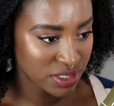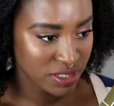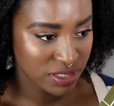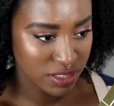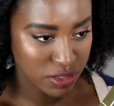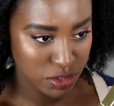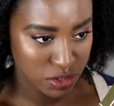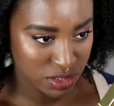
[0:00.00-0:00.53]

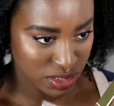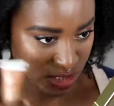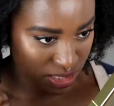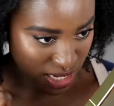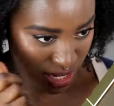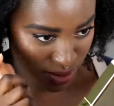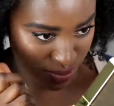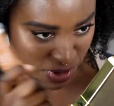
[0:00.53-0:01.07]
Still looks the
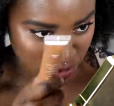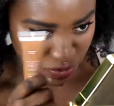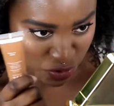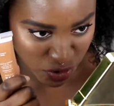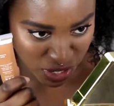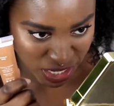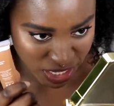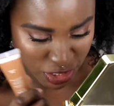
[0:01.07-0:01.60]
same. My
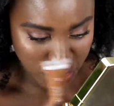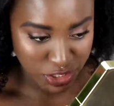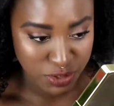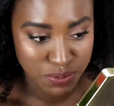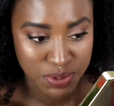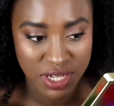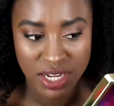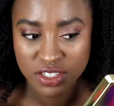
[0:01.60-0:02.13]
forehead looks
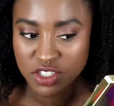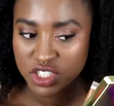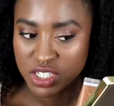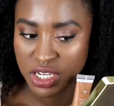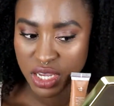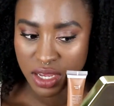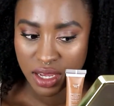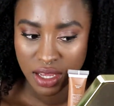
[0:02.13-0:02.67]

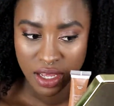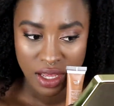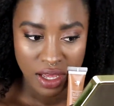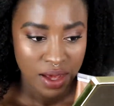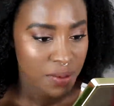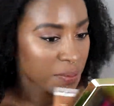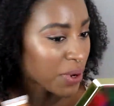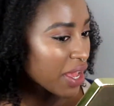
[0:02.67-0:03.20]
blotchy,
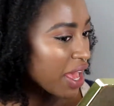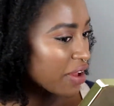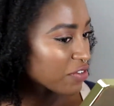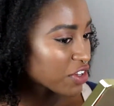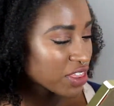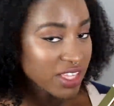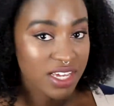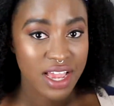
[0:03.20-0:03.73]
but
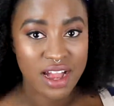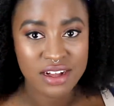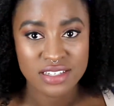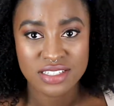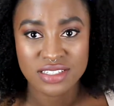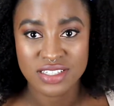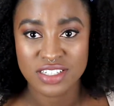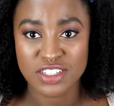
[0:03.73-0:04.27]
everything
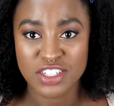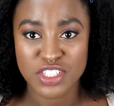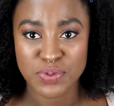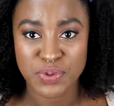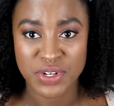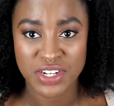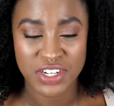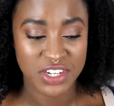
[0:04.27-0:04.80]
else still looks
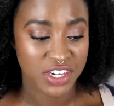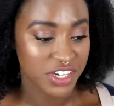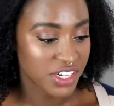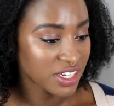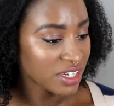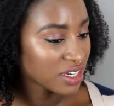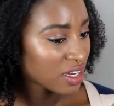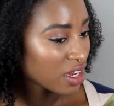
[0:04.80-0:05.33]
pretty
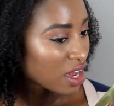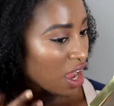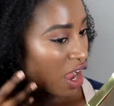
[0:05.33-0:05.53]
good.